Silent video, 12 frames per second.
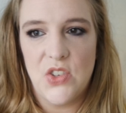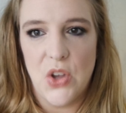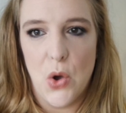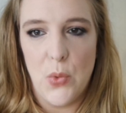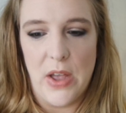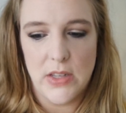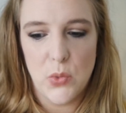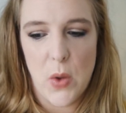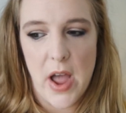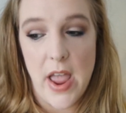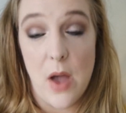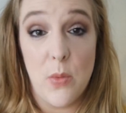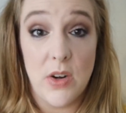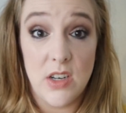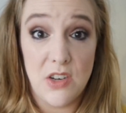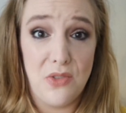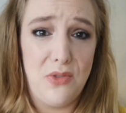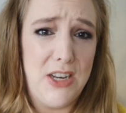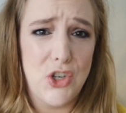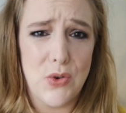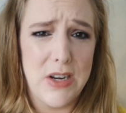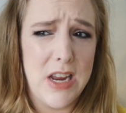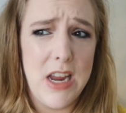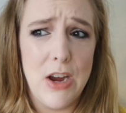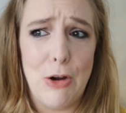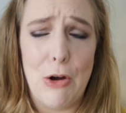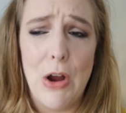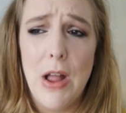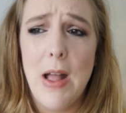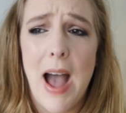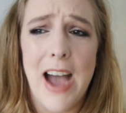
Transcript: So that's why I wanted to feature it here.